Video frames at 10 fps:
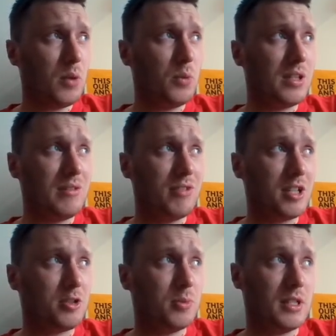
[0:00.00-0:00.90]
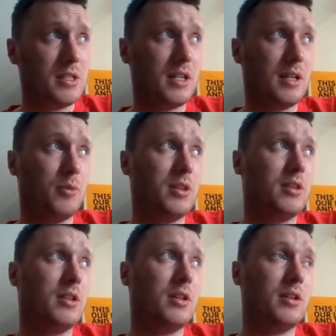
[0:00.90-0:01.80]
with the investment and
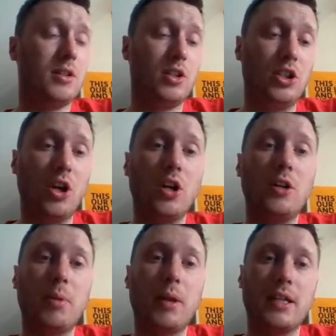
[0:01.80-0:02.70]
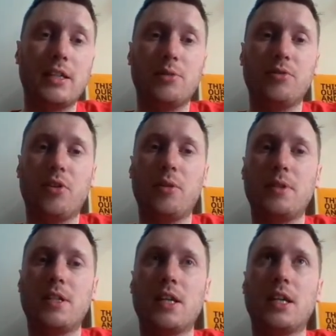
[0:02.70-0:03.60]
with the young players that we've got in
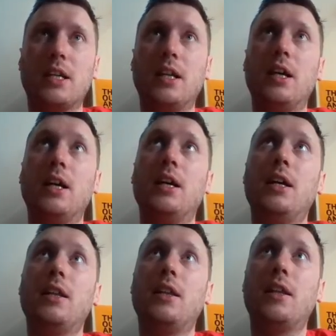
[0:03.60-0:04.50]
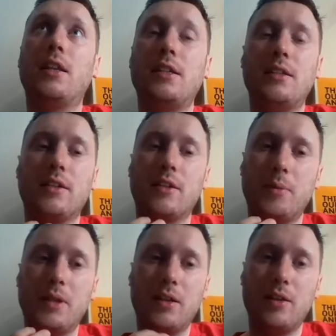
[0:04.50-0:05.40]
particular, that this is going to
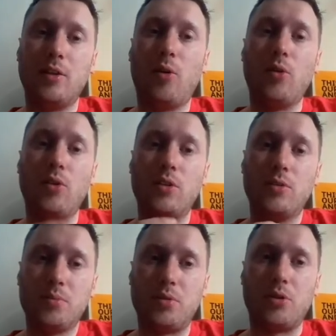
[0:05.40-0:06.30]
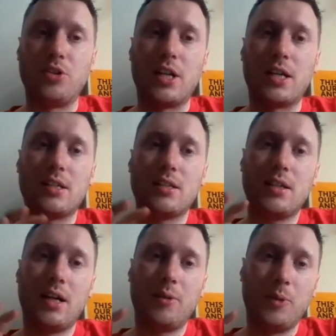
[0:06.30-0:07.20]
be a long project
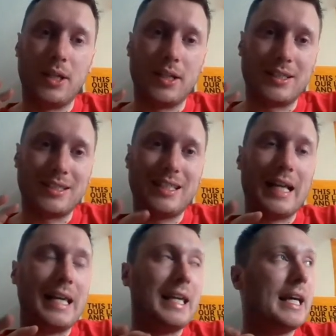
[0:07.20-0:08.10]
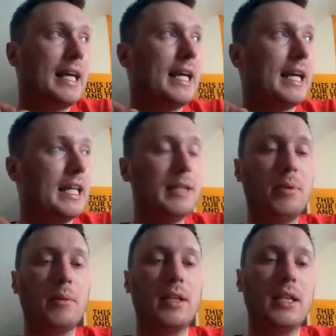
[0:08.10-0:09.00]
and we're going to stay in the
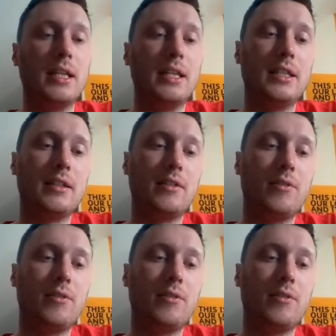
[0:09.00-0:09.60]
Premier League